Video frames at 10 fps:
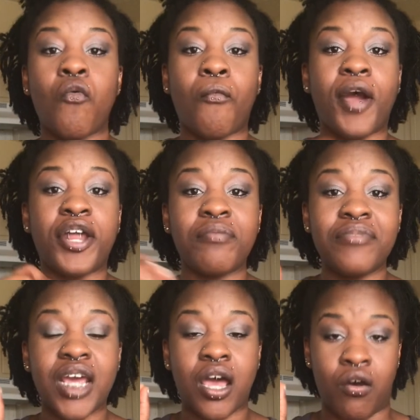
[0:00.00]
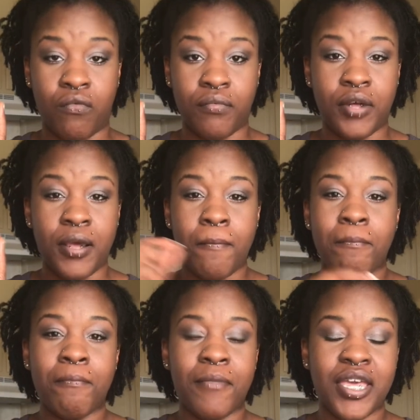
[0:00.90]
Write them down.
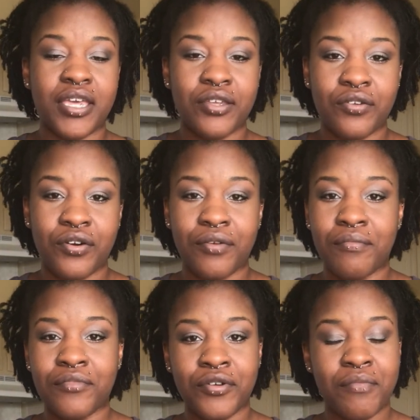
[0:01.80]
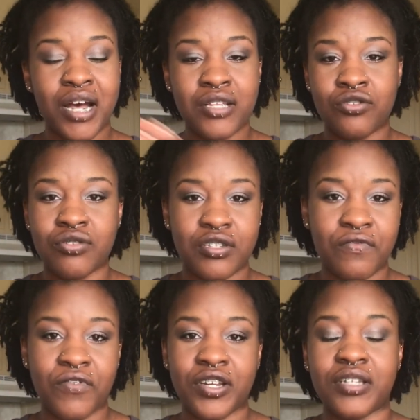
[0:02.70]
Make it your mantras
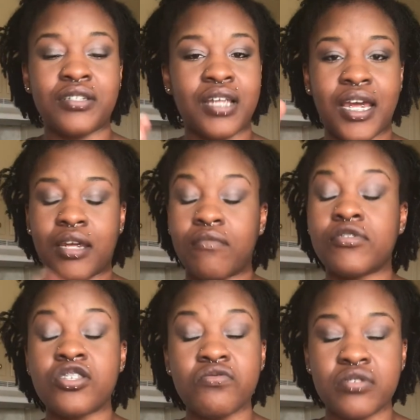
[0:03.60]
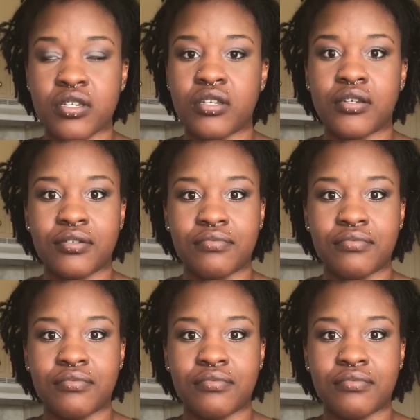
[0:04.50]
for the night. Seriously.